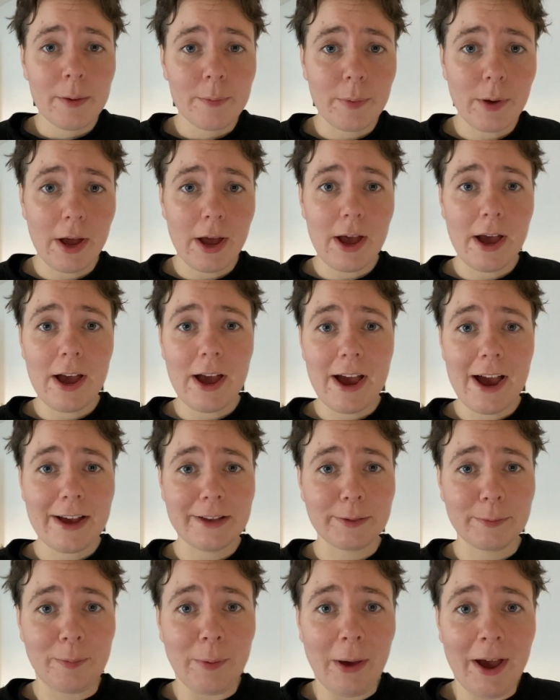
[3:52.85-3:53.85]
But
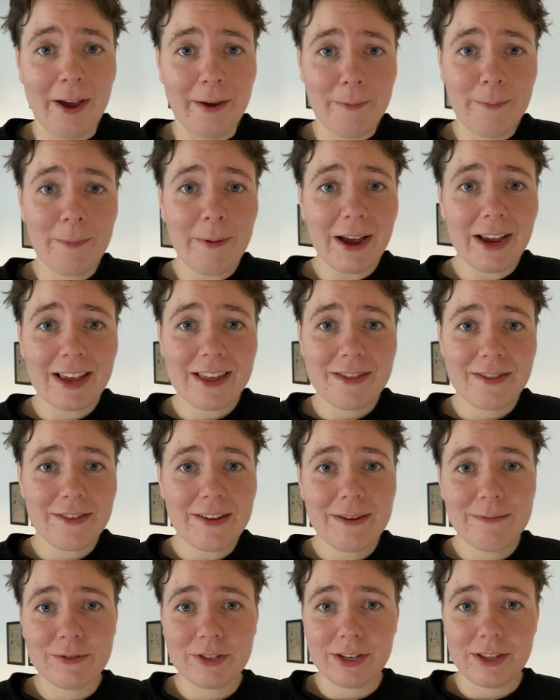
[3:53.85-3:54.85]
has a banging
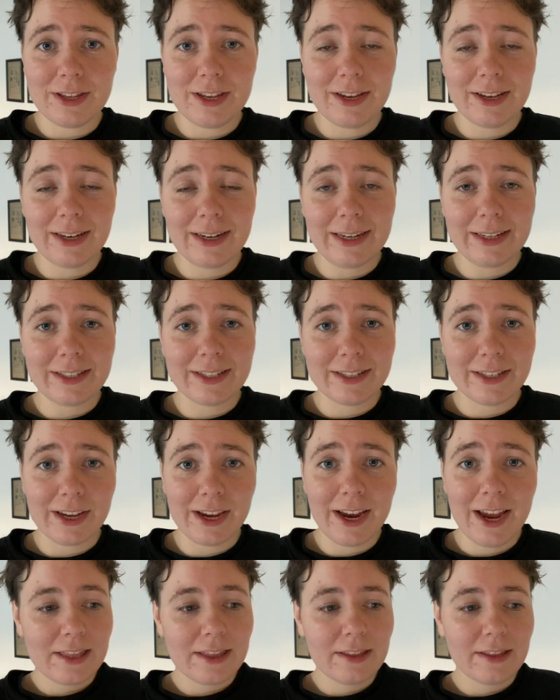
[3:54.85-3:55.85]
theme tune that you can listen to.